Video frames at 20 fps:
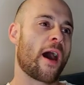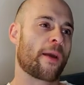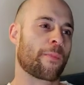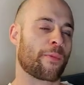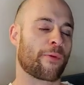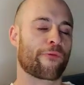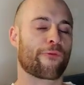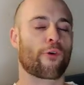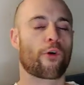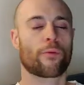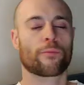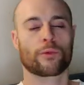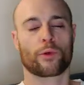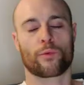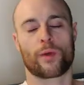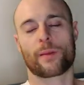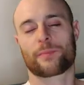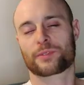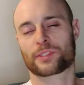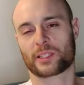I perform the
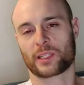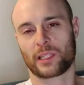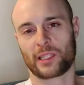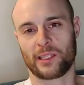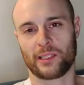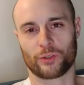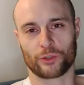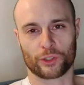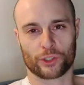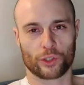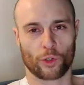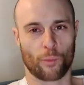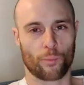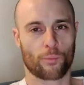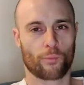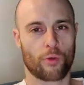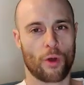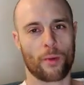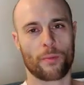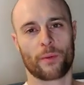reps cleaner. So
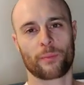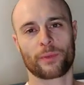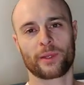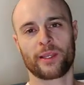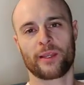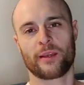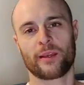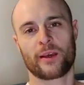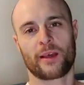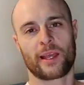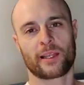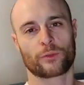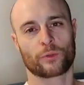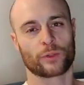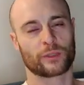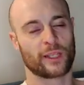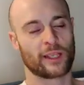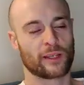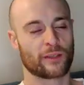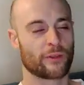probably it
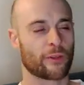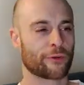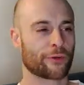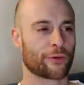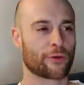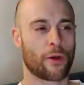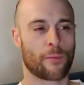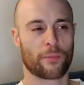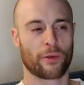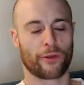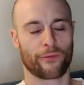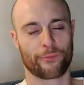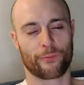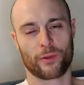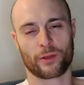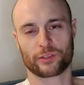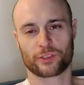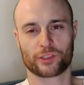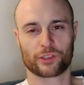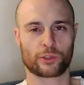will take another couple of
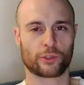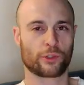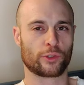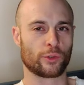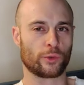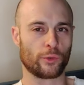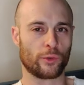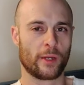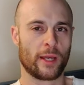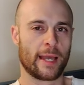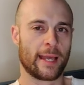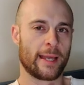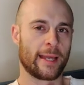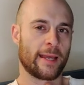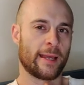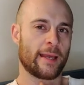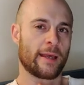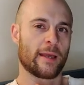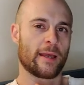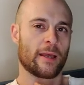months to
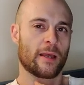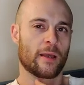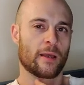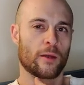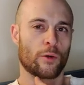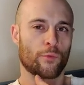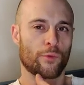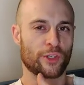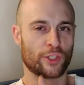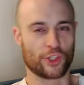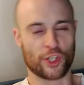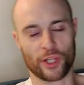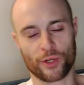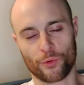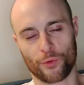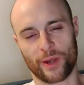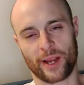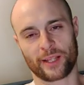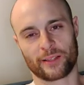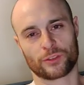
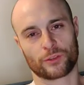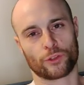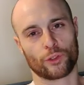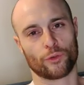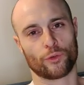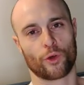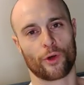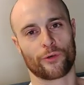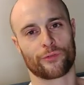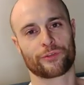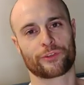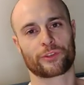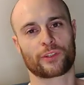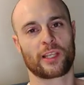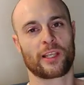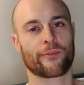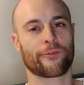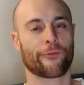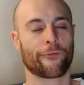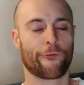regenerate the
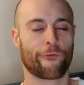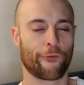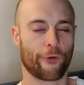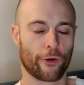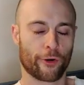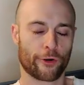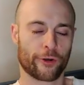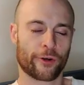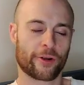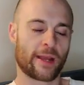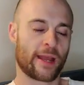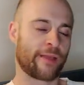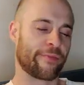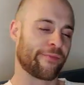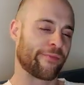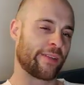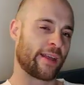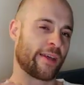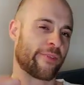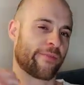nerves even further,
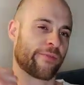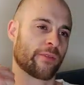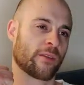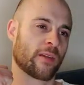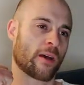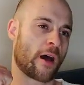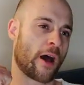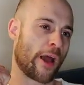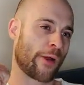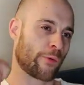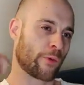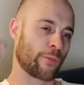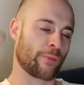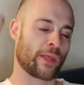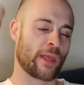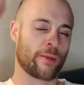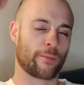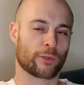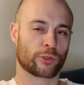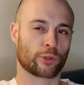and then I will
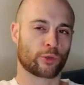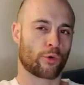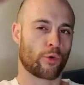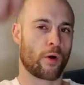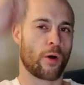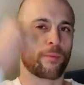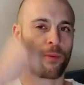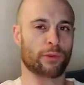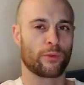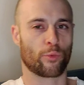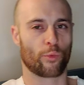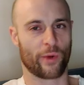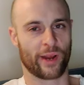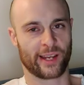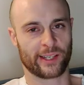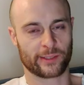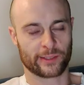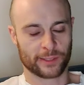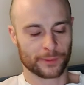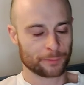be able to go up and
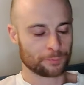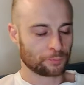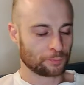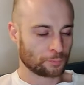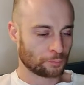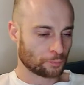wait.